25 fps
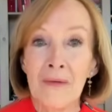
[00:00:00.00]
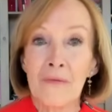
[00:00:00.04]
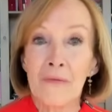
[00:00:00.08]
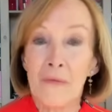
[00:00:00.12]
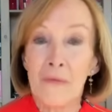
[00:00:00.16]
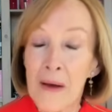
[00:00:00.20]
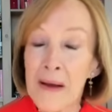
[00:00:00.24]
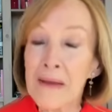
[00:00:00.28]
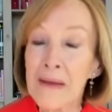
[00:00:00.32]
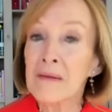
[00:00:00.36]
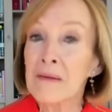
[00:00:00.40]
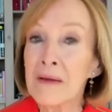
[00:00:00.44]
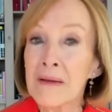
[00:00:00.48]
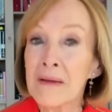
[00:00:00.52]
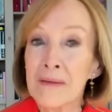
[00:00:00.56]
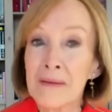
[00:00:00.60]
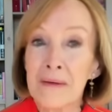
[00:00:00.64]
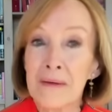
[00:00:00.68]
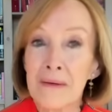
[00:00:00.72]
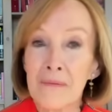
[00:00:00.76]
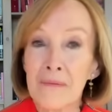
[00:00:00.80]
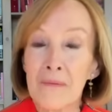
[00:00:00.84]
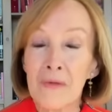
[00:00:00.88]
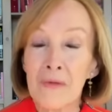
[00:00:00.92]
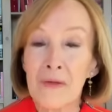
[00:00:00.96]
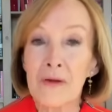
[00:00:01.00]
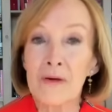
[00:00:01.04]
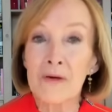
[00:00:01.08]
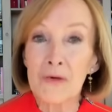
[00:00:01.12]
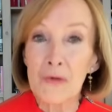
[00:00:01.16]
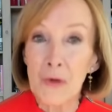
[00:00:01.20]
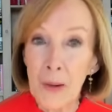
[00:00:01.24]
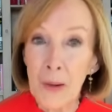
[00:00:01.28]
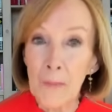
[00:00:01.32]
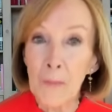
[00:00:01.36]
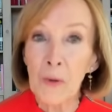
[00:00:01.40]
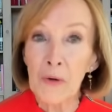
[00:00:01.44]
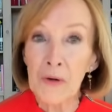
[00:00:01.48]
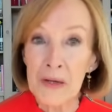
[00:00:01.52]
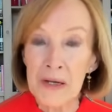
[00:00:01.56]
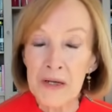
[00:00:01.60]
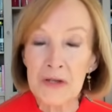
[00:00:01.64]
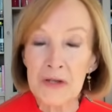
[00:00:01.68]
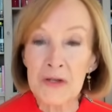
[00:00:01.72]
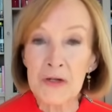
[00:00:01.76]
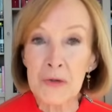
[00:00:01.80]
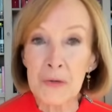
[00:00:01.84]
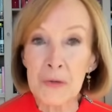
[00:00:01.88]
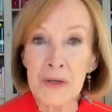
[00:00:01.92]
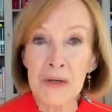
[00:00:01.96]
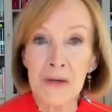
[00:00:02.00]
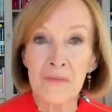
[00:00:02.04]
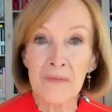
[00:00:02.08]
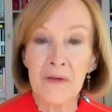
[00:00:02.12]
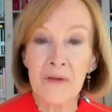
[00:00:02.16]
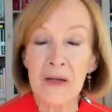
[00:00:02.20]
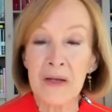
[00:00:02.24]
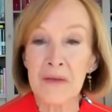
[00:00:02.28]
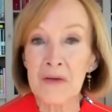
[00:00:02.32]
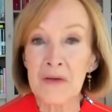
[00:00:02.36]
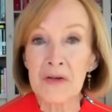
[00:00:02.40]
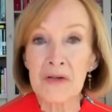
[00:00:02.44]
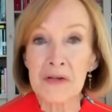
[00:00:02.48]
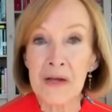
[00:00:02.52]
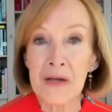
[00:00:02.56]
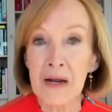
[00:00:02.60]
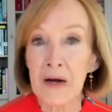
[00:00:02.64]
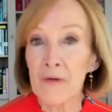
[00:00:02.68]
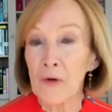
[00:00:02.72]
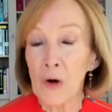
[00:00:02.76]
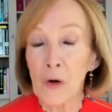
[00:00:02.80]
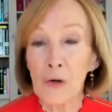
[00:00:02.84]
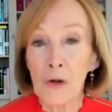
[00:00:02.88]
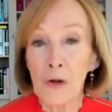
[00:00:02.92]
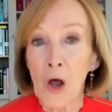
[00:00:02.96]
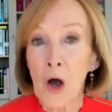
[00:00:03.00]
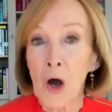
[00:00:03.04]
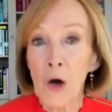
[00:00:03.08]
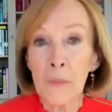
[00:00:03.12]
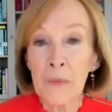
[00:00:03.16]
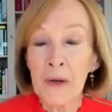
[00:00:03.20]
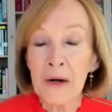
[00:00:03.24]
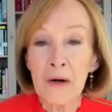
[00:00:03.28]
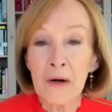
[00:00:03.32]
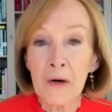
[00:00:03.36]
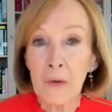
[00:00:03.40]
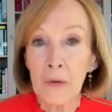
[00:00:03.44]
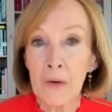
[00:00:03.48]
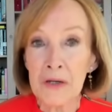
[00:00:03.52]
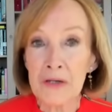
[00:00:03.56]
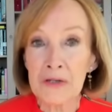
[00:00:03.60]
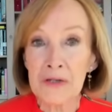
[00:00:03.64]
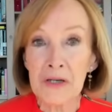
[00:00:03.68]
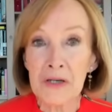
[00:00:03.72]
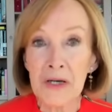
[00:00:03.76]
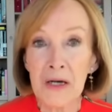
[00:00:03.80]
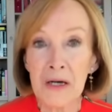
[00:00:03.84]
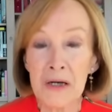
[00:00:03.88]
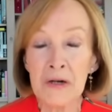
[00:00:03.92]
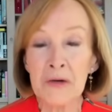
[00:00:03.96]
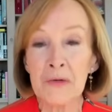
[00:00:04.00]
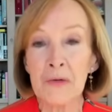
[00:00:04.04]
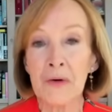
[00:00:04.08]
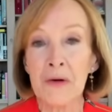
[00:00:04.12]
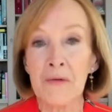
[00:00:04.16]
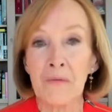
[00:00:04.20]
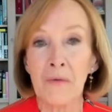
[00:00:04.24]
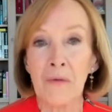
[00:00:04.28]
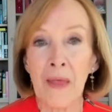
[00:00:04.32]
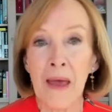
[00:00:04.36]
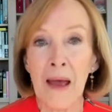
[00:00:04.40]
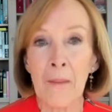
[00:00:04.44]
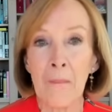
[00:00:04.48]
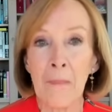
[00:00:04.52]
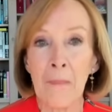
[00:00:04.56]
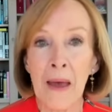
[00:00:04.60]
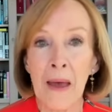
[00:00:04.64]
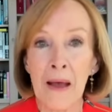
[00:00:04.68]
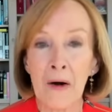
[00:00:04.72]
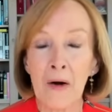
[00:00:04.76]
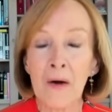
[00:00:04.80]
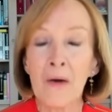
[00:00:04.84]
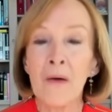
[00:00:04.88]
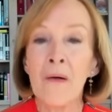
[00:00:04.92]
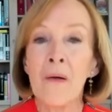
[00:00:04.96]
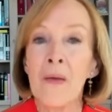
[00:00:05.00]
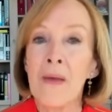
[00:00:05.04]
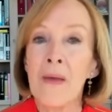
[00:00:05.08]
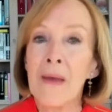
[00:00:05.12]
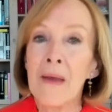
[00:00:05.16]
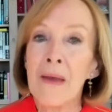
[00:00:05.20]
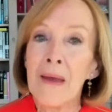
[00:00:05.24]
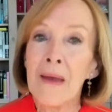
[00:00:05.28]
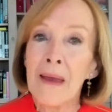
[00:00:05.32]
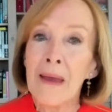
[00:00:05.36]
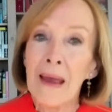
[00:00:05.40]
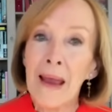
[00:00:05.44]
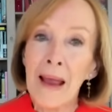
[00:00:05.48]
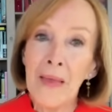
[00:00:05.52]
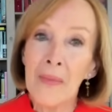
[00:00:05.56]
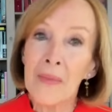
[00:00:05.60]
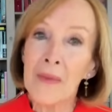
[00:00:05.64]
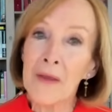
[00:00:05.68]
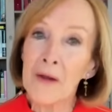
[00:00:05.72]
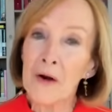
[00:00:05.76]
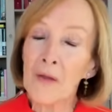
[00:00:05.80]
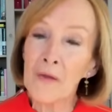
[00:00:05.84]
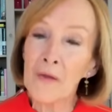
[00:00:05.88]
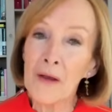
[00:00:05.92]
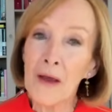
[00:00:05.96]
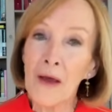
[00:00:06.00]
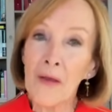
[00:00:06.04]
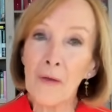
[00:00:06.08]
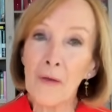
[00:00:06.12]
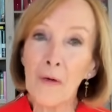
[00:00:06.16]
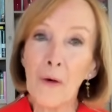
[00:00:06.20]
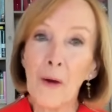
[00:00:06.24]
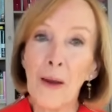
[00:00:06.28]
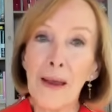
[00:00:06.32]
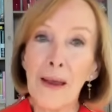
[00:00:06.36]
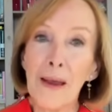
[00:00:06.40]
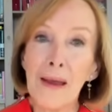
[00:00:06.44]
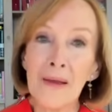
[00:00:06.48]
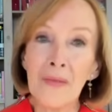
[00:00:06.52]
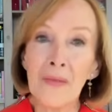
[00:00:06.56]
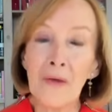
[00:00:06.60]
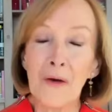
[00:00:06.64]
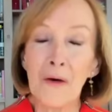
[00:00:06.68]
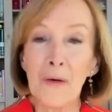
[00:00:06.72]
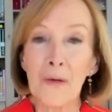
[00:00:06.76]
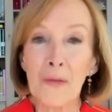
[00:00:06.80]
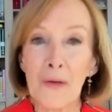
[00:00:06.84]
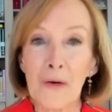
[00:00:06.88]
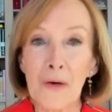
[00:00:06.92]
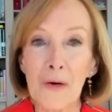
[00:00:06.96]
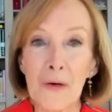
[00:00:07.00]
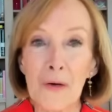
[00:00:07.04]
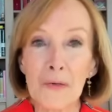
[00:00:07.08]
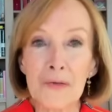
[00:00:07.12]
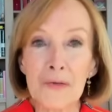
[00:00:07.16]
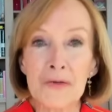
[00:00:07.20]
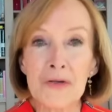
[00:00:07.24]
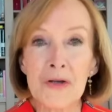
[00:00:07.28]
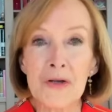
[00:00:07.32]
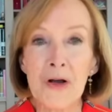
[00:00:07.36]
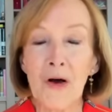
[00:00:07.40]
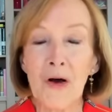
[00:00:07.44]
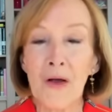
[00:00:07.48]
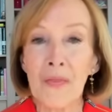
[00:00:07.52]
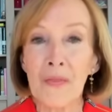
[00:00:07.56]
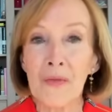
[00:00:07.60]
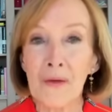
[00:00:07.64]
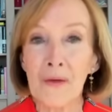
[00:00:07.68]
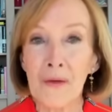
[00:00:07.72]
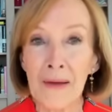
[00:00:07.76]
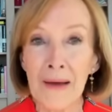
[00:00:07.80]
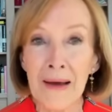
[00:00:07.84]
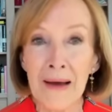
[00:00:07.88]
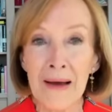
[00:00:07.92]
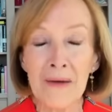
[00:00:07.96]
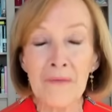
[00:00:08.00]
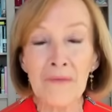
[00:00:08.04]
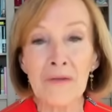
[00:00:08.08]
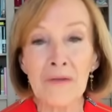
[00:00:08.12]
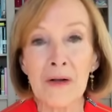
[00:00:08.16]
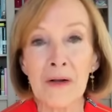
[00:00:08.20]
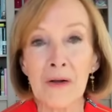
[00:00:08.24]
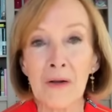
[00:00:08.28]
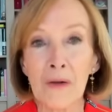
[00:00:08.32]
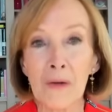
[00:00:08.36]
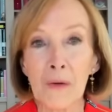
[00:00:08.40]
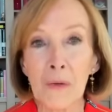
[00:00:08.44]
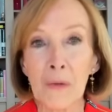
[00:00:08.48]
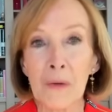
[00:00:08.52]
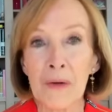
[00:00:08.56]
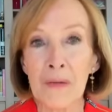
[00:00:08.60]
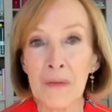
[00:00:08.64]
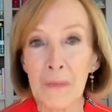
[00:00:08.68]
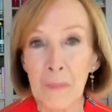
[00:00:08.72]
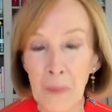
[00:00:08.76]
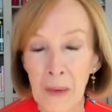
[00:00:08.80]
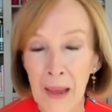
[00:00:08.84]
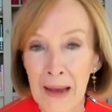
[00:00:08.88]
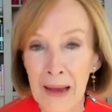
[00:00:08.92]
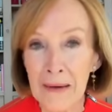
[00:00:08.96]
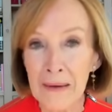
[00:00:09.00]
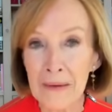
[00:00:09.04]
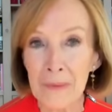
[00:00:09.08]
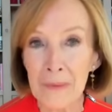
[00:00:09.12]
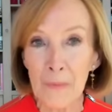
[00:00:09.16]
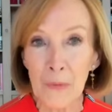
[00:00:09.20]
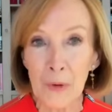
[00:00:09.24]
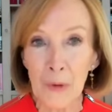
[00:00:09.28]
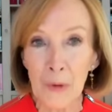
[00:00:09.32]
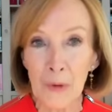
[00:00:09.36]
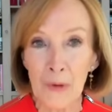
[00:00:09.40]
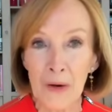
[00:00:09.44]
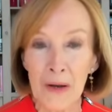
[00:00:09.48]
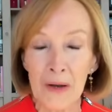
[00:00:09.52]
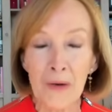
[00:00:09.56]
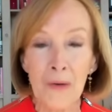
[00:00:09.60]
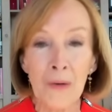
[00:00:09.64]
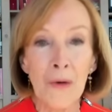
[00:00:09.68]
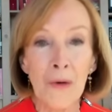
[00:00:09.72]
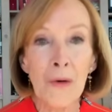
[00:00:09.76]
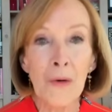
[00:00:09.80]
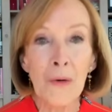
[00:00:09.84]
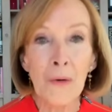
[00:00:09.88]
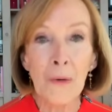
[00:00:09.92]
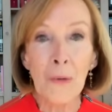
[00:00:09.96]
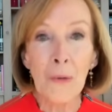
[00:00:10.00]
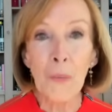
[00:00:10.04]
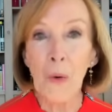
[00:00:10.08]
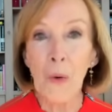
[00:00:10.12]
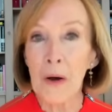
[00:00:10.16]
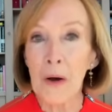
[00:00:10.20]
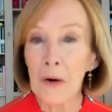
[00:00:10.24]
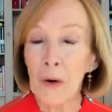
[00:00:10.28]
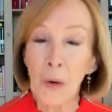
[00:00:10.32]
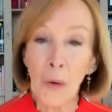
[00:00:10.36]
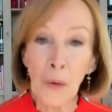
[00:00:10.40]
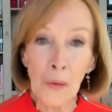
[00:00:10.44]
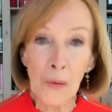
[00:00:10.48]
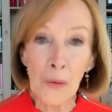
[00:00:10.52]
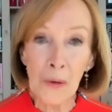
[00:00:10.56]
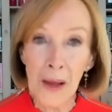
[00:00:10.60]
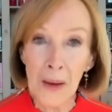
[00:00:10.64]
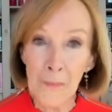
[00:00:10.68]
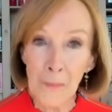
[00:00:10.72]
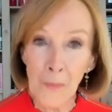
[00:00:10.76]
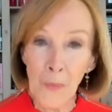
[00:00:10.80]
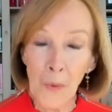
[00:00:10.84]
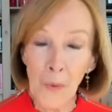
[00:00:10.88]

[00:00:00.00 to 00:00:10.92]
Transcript: frankly, the troubled history in the state of Oklahoma and across the country, for that matter. And then on the other hand, there are those on the left, including the Black community, who want a whole lot